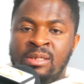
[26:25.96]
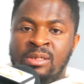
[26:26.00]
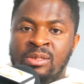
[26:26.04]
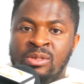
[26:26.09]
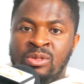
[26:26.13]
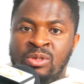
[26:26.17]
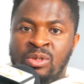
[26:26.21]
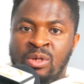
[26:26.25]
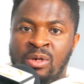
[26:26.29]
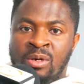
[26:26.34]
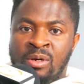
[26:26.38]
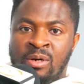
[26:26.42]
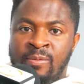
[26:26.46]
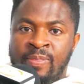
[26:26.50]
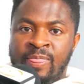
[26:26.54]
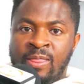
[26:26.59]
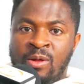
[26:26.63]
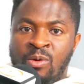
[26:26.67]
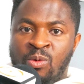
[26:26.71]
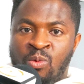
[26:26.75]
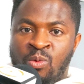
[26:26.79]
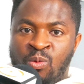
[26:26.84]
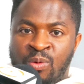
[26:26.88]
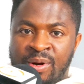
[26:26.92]
your
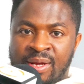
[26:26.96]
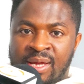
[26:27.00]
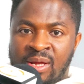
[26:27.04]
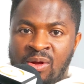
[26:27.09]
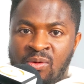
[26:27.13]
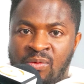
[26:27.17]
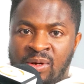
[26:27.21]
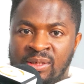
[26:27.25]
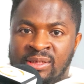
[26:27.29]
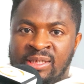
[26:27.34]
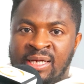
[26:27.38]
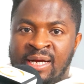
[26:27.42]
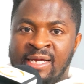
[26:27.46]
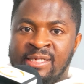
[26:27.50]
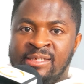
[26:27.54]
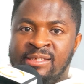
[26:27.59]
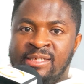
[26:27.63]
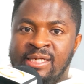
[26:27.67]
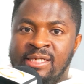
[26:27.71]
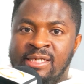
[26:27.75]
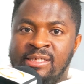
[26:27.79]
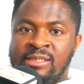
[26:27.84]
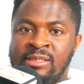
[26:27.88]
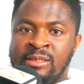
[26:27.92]
working
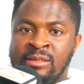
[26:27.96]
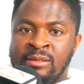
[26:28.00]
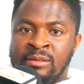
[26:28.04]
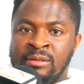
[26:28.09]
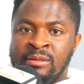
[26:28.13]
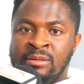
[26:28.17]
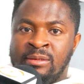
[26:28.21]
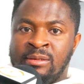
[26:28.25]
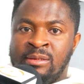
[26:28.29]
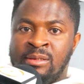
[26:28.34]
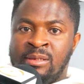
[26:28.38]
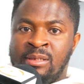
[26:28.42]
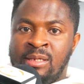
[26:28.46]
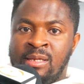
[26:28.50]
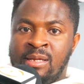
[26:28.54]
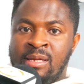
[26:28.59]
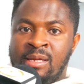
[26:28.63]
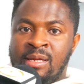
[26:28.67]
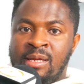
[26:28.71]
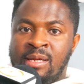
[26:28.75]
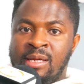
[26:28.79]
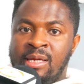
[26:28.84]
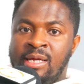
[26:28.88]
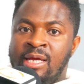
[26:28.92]
authorization,
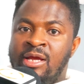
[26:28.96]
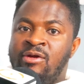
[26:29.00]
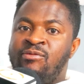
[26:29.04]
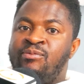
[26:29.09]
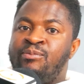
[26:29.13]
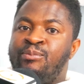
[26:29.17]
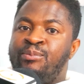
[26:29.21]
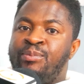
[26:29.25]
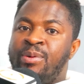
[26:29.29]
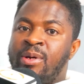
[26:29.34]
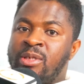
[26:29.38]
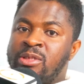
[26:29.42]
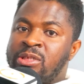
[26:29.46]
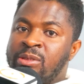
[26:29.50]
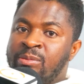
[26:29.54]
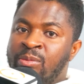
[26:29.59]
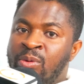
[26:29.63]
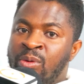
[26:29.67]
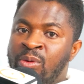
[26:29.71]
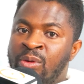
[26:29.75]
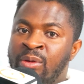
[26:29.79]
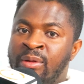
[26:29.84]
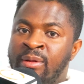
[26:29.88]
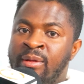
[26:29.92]
if
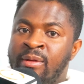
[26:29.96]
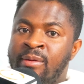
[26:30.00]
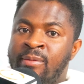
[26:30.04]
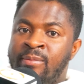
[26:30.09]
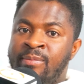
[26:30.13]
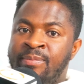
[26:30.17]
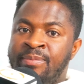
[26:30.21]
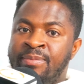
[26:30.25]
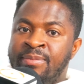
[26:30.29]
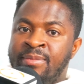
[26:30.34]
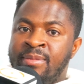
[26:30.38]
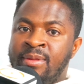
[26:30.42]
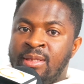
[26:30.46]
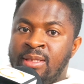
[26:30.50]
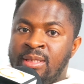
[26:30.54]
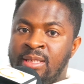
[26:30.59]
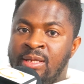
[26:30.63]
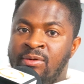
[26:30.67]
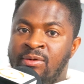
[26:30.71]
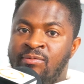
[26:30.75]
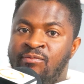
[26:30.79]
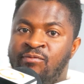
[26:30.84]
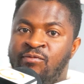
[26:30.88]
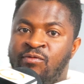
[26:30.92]
possible,
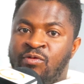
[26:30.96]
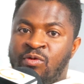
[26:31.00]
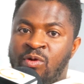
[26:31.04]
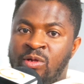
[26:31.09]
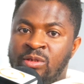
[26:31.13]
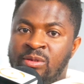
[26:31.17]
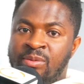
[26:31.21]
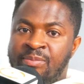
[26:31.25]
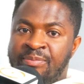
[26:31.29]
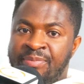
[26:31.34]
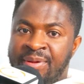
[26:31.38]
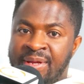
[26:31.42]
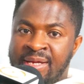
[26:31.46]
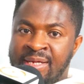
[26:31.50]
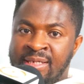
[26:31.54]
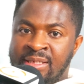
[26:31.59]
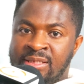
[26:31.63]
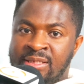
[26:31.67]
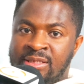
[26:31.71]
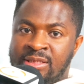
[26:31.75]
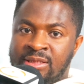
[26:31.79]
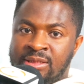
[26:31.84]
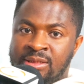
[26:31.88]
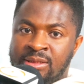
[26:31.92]
the front
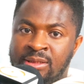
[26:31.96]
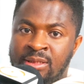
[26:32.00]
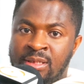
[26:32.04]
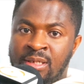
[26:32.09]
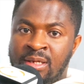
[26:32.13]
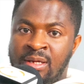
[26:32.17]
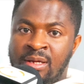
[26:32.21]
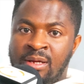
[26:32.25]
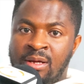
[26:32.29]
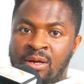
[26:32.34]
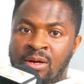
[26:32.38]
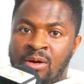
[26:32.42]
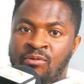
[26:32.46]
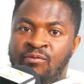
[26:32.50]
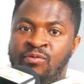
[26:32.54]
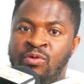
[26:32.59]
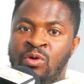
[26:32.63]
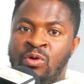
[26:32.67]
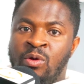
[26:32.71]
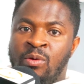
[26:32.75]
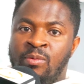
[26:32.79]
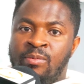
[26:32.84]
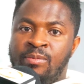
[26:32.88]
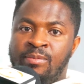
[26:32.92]
page of
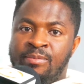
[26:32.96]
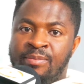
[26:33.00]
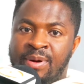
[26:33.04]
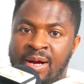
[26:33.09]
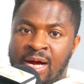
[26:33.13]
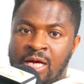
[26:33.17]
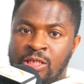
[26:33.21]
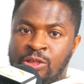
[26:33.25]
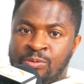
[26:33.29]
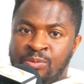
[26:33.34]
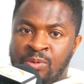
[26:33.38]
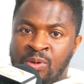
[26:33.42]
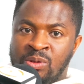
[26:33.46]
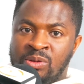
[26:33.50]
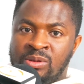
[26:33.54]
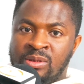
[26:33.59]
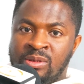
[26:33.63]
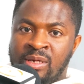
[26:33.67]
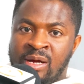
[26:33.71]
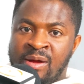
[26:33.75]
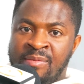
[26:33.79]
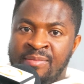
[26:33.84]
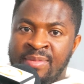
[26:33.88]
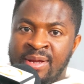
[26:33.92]
your passport,
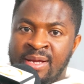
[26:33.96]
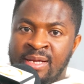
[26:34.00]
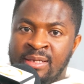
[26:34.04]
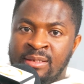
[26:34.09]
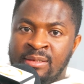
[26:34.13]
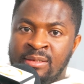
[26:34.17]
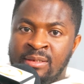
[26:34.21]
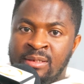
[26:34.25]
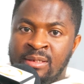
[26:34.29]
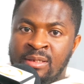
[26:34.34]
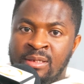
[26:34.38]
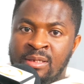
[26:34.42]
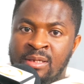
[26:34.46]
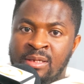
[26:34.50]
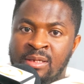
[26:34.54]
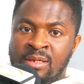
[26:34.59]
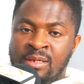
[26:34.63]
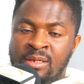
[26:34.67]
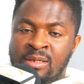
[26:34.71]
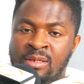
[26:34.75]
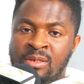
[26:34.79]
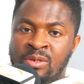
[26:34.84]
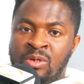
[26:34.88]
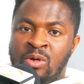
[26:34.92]

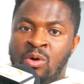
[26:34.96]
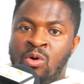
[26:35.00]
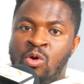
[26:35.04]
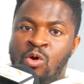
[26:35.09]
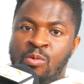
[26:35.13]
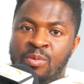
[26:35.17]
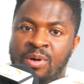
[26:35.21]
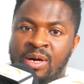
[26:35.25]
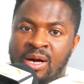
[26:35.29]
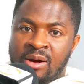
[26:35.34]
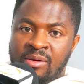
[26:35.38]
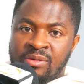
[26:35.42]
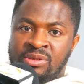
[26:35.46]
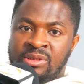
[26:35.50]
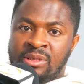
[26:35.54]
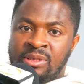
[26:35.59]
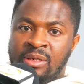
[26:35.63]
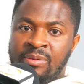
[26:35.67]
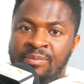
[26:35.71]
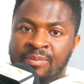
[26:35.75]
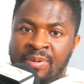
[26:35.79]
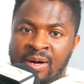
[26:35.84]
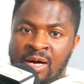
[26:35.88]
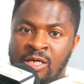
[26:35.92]
your home
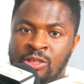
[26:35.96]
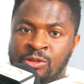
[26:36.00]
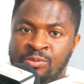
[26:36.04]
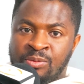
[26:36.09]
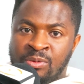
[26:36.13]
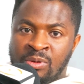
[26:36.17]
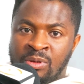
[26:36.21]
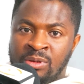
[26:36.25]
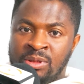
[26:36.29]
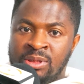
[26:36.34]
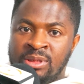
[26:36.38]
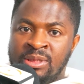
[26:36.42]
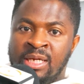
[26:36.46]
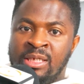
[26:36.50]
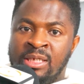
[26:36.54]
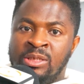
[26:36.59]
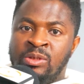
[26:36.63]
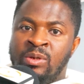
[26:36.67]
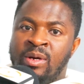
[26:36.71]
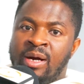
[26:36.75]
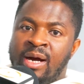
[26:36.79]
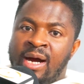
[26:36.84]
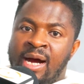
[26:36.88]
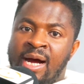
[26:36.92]
country passport, then
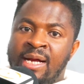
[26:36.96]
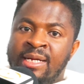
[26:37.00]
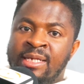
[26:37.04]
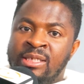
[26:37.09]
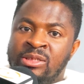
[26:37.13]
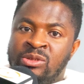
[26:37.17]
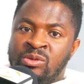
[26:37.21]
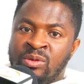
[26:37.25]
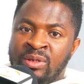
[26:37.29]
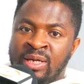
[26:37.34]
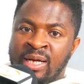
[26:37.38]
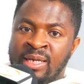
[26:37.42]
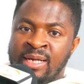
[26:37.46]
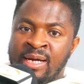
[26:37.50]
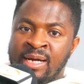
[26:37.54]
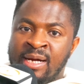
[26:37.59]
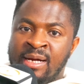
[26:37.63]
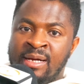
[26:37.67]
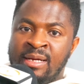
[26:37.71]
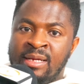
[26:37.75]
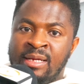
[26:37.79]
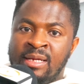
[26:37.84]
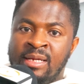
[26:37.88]
you add it together